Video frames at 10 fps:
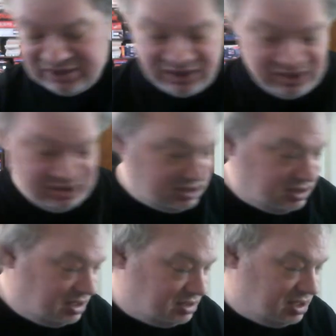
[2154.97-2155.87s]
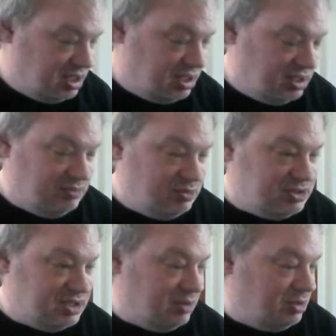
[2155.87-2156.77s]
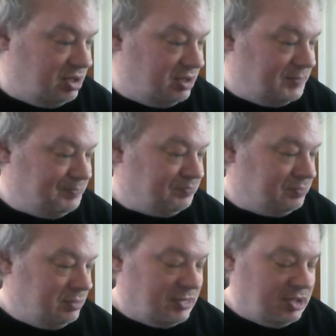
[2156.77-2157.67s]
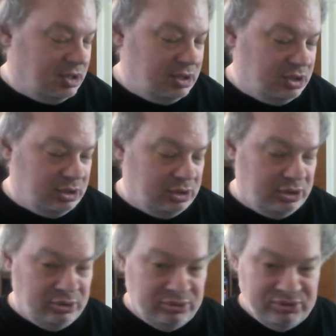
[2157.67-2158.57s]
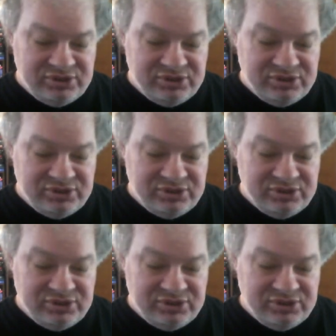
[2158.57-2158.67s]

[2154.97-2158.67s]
and the Sundance Kid was that way. Used